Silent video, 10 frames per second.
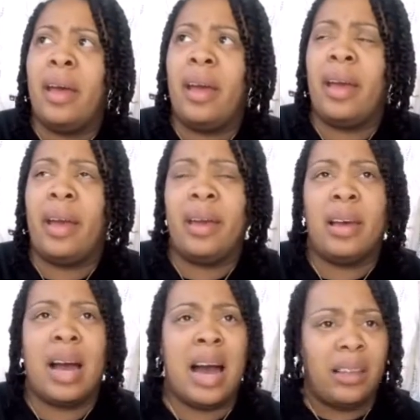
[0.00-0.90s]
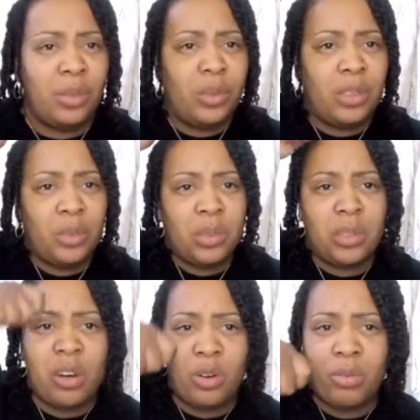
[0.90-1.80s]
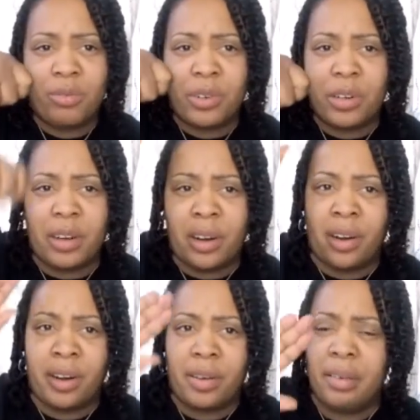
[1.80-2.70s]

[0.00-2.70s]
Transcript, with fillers: And Hollywood with the cone front, her.